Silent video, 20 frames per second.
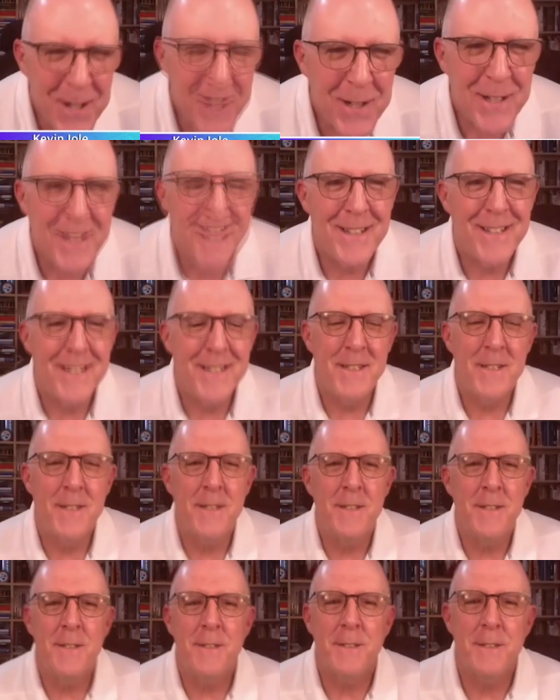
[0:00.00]

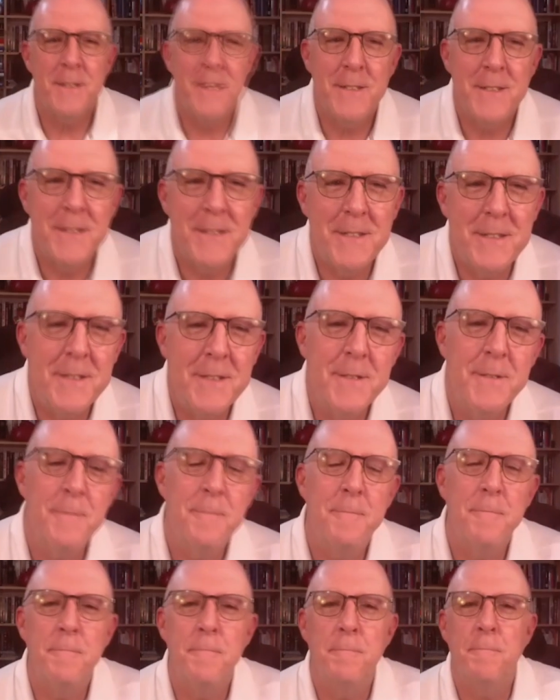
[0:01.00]

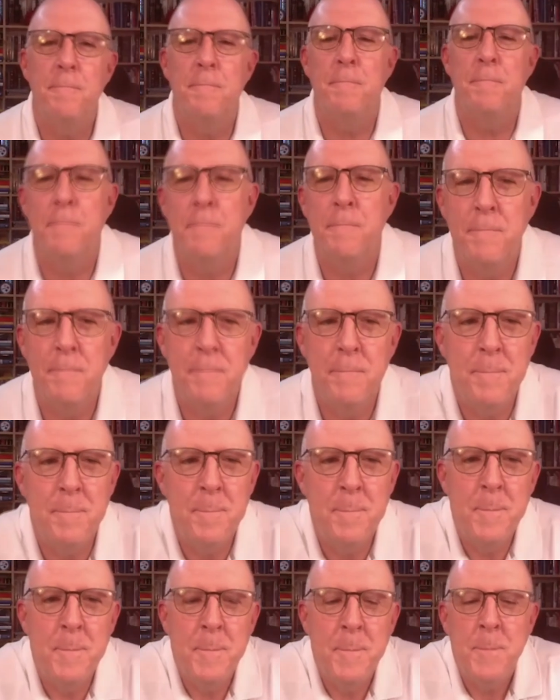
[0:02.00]

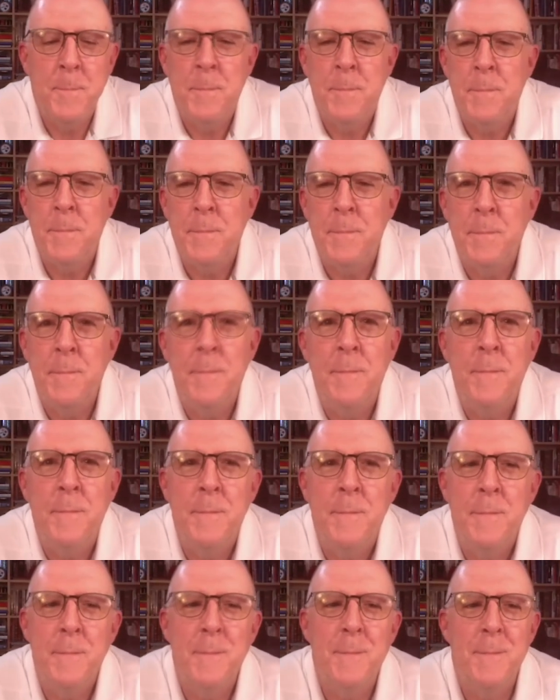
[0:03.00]

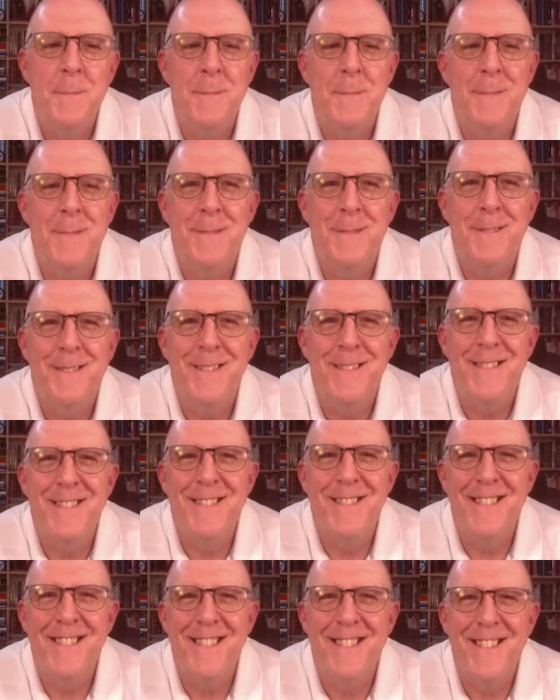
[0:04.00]

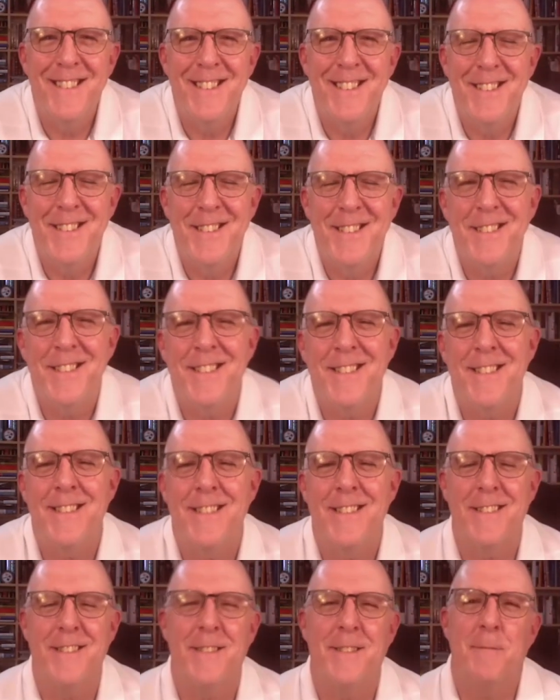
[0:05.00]

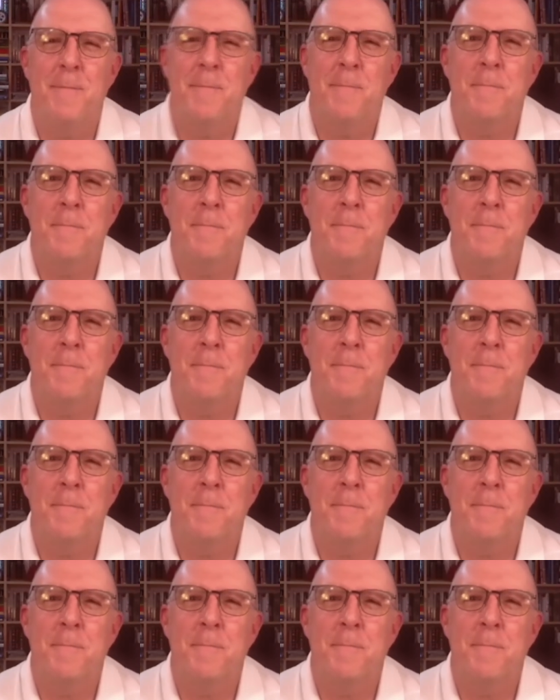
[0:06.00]
This person isn't speaking.